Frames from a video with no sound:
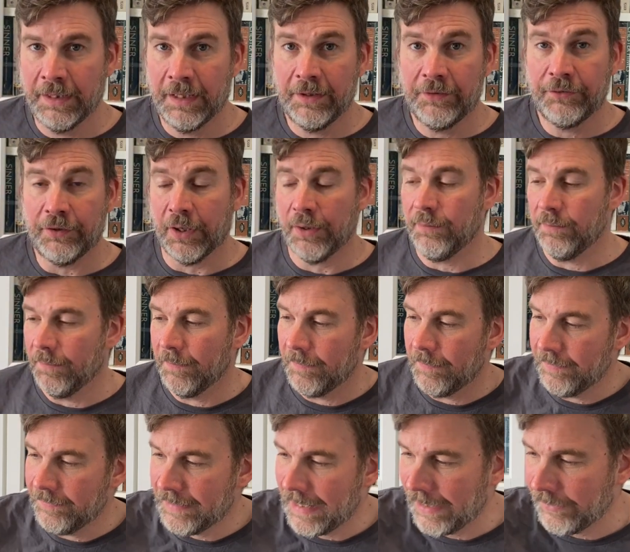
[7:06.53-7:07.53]
So
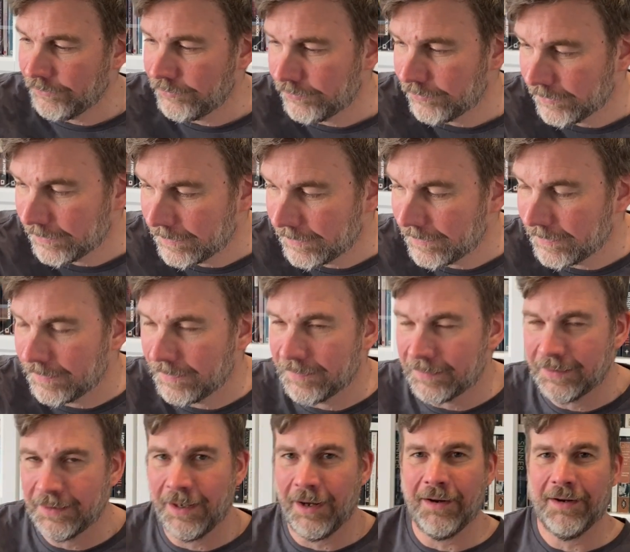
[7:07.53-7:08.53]
that's
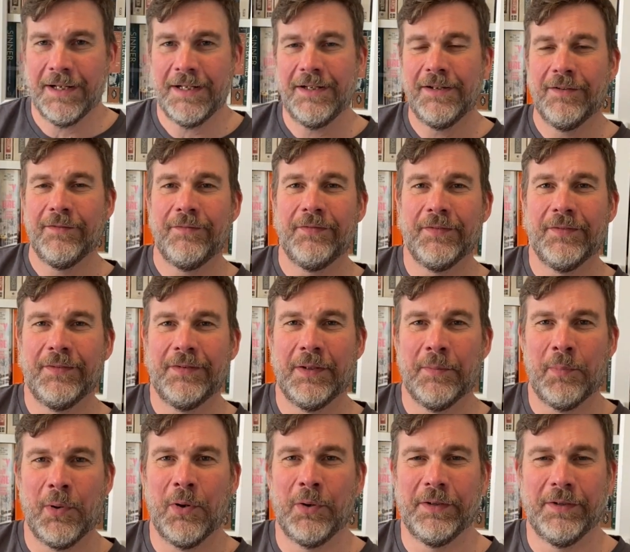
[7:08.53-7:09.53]
kind of the
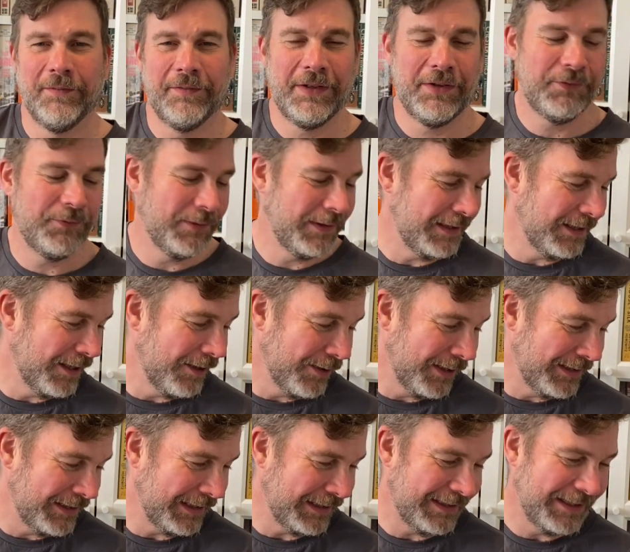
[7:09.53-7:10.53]
point of this video,
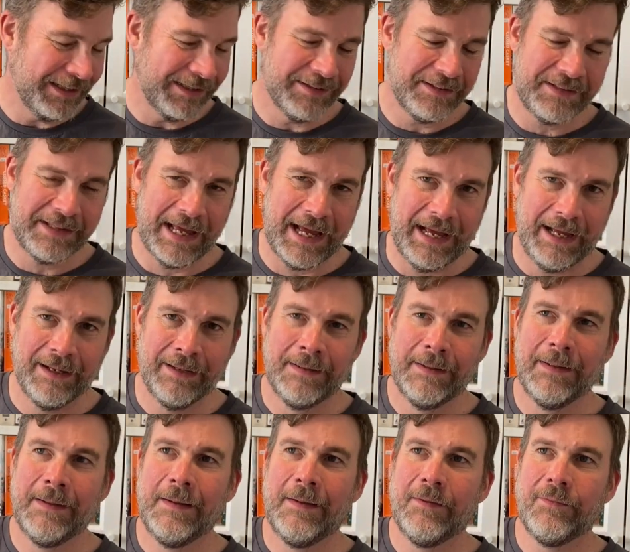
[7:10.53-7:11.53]
I think, is that
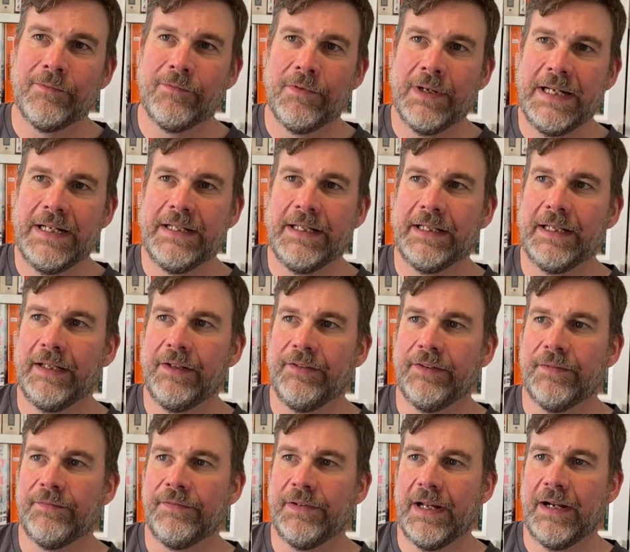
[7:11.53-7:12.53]
reading is
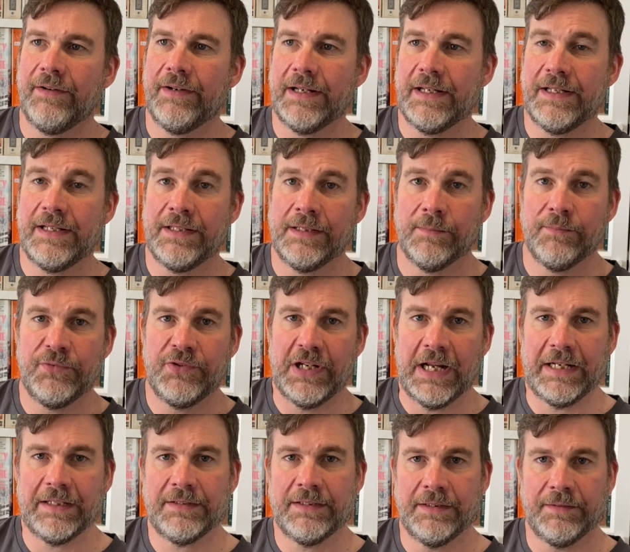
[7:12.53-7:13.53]
a very
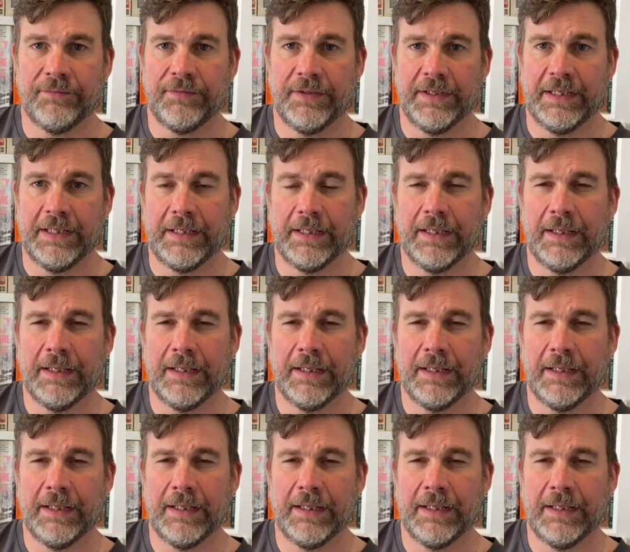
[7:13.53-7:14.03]
subjective thing.